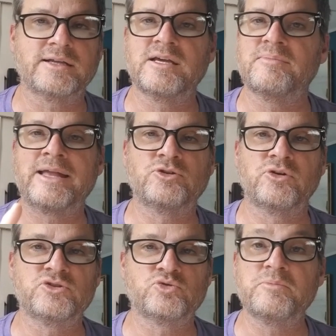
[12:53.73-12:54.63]
tub, I'd go
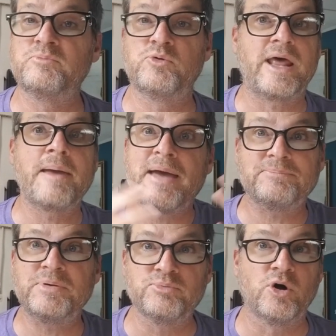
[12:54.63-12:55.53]
to the swimming pool, and I
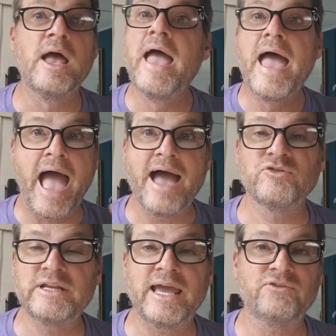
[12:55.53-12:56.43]
met people
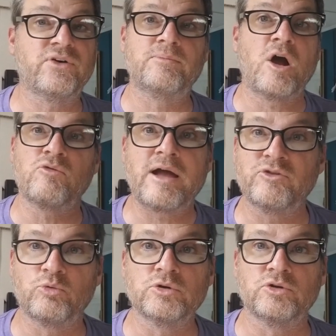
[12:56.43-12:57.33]
every day from around
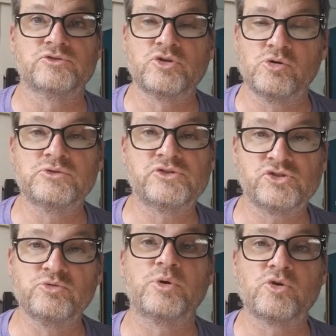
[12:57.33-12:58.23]
the world. So it was
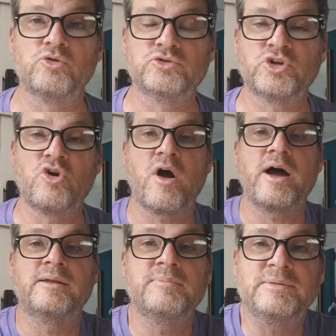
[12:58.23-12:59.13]
super cool to go
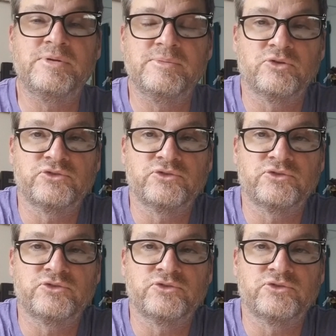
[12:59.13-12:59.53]
out and meet people.